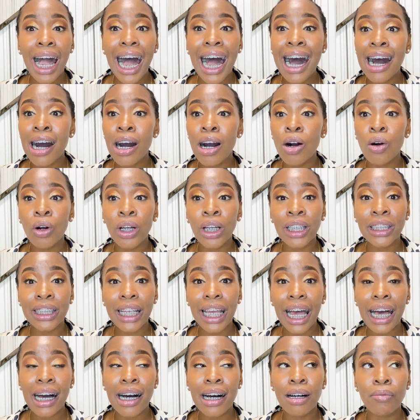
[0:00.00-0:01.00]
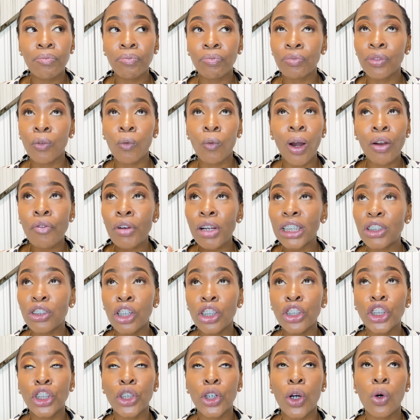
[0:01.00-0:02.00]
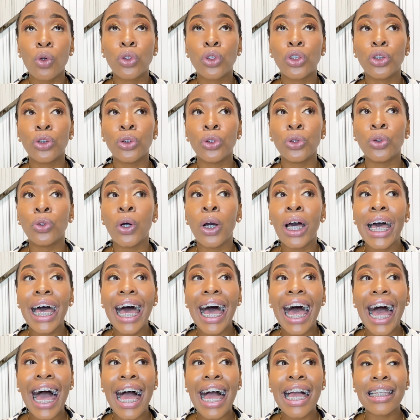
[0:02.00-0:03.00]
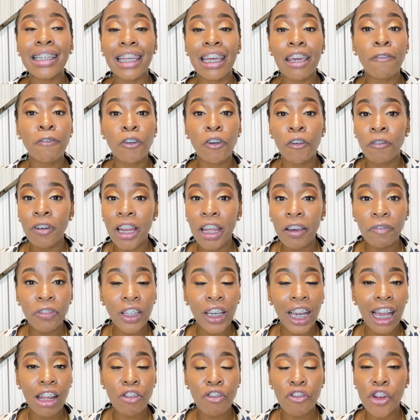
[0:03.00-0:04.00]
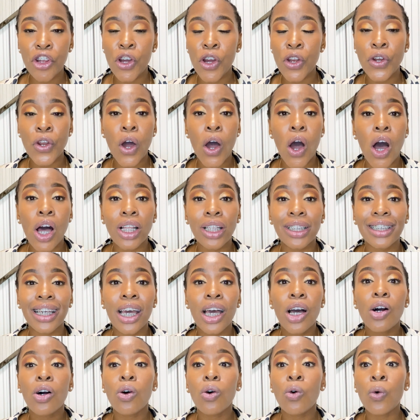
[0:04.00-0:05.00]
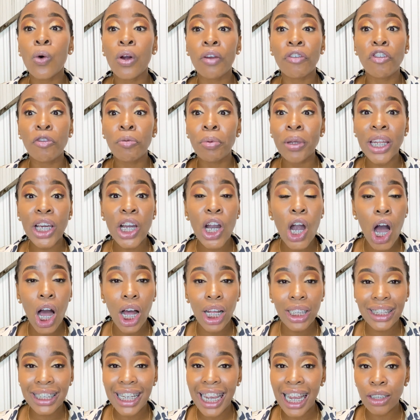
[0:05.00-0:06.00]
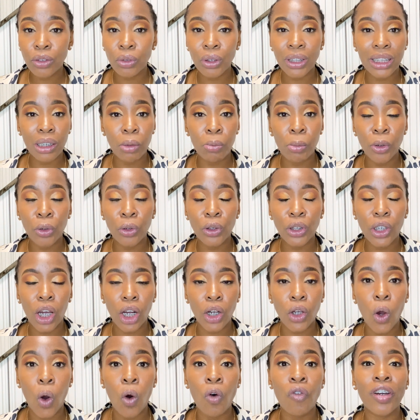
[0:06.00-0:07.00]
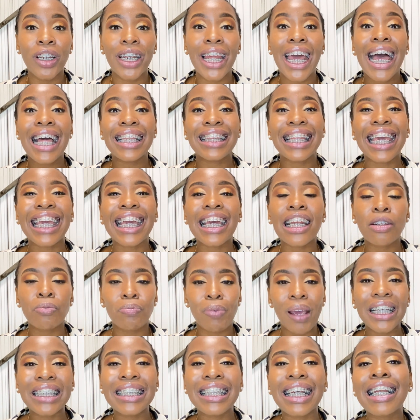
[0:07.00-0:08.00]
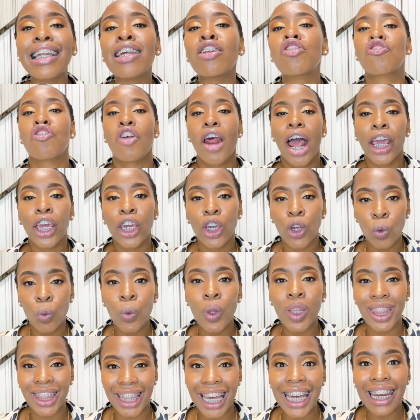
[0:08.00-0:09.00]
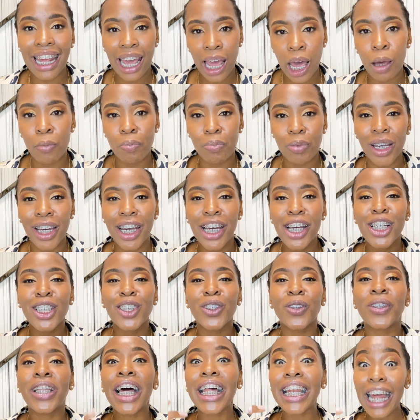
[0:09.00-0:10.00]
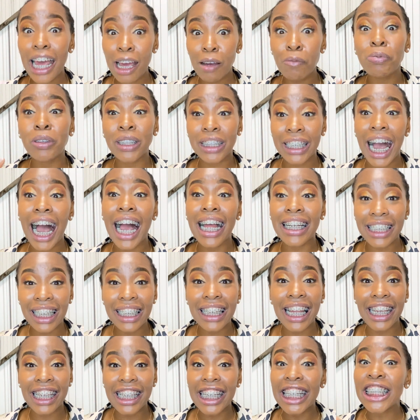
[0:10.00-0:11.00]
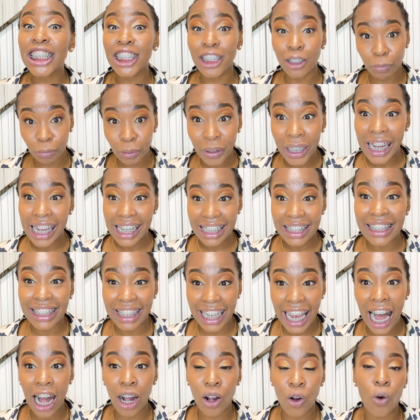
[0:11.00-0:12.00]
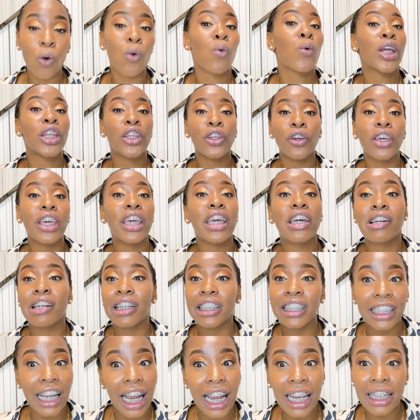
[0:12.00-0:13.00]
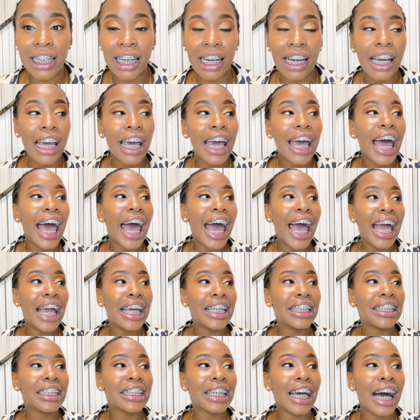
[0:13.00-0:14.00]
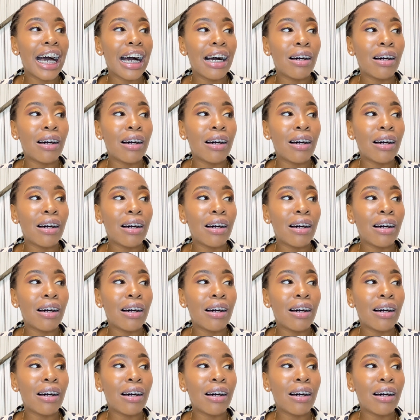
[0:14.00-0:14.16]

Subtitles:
what restaurant you go to, and if you've left the country or not, or if you've been in contact with someone who's got COVID, they can basically track you with that app. So that app is kind of like GPS yako when you're here in China. And,